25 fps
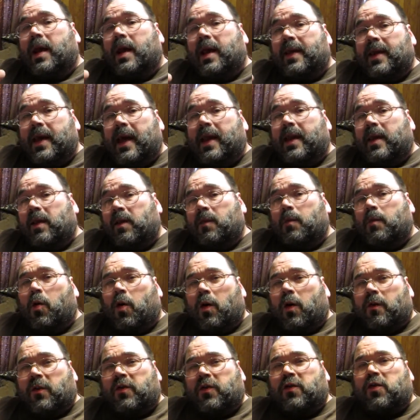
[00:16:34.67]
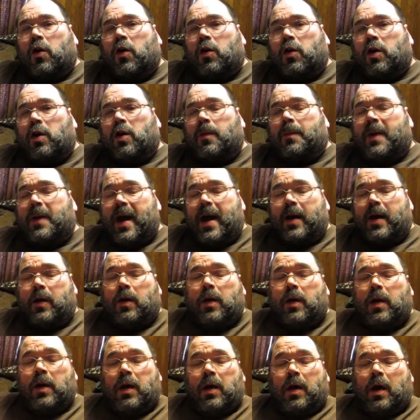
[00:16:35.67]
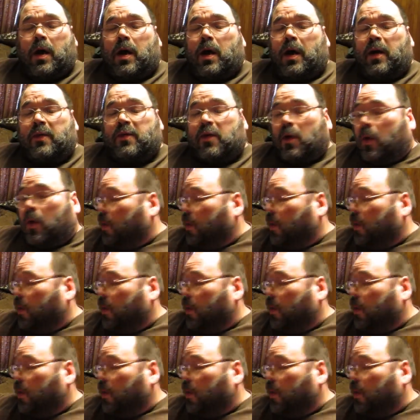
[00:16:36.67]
and then more of a circular pattern. Uh, so